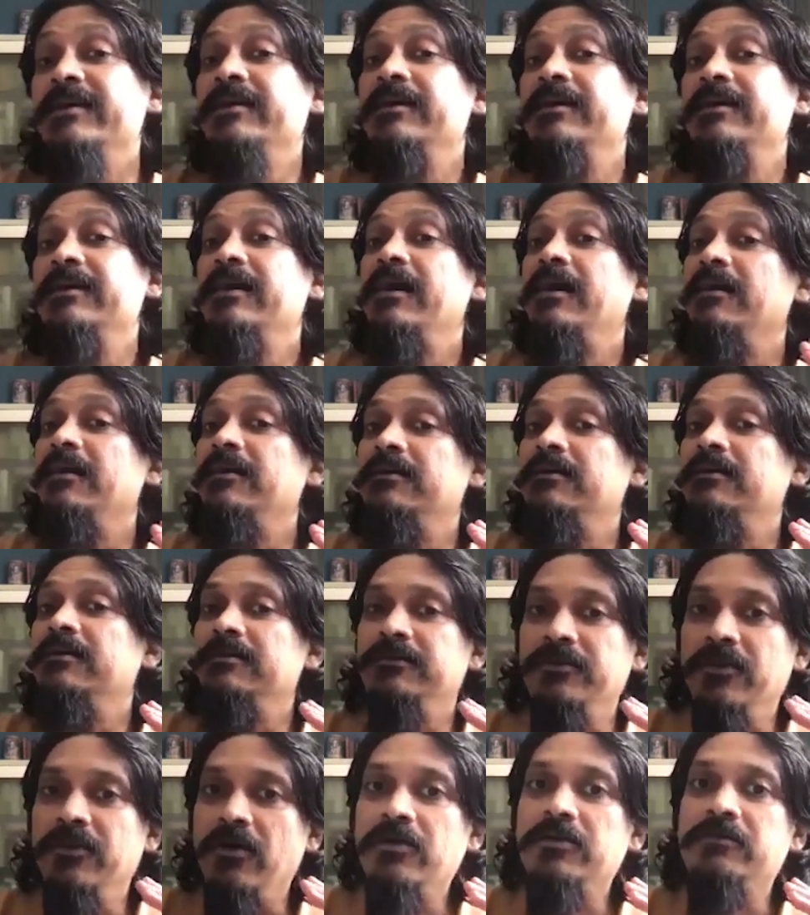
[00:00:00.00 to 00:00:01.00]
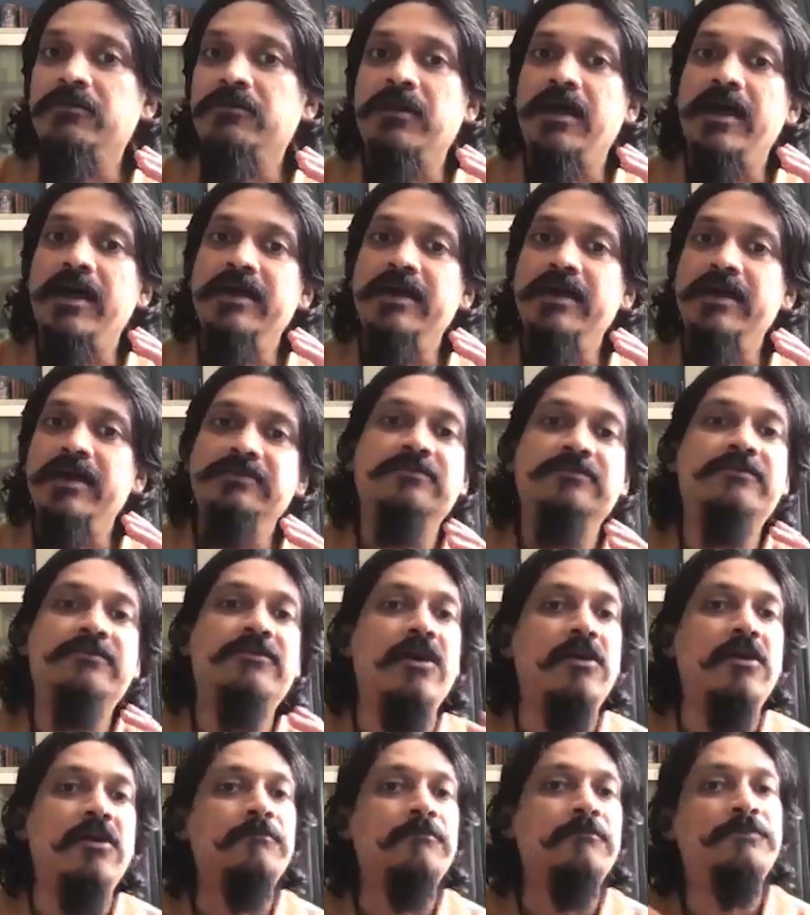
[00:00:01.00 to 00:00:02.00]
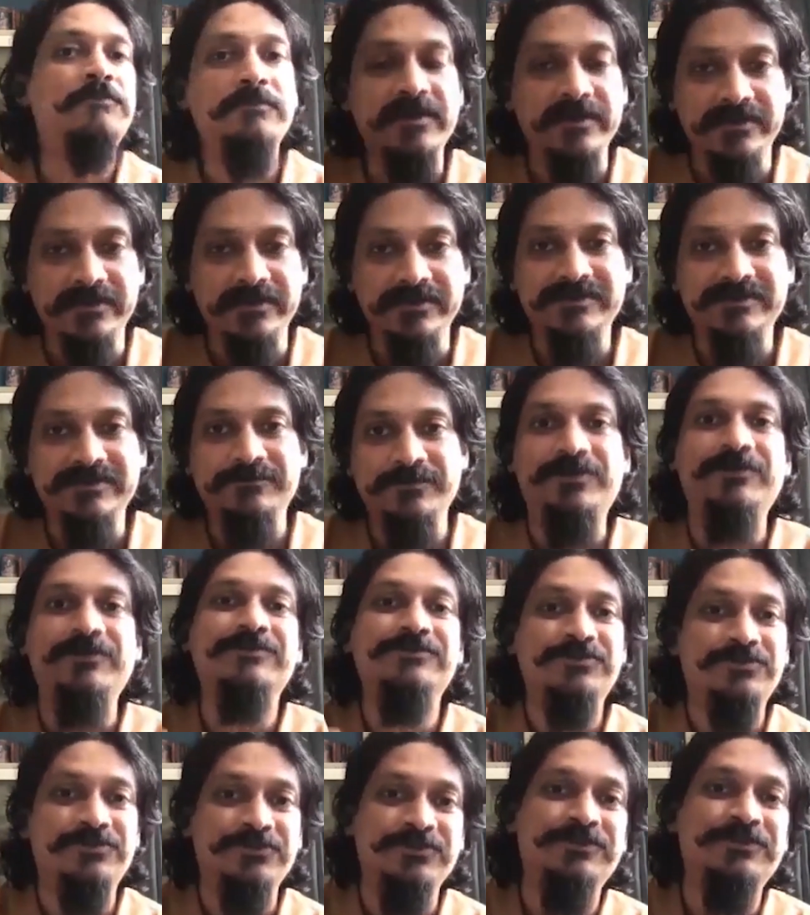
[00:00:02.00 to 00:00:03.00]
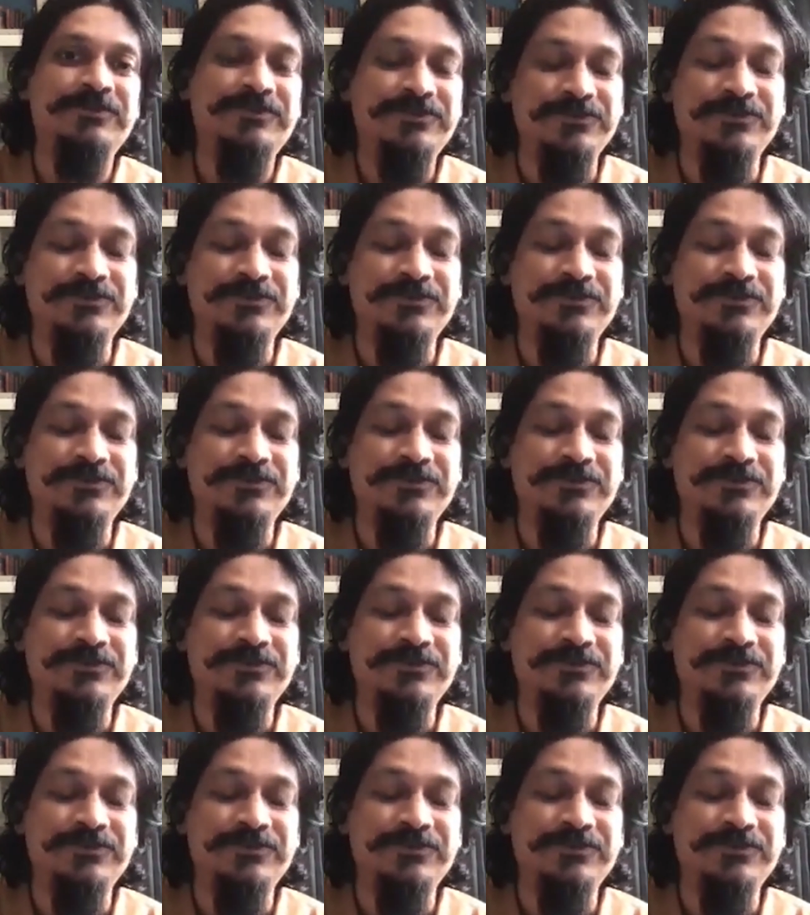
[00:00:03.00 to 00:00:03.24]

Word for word: uh, not as a compromise because you couldn't shoot.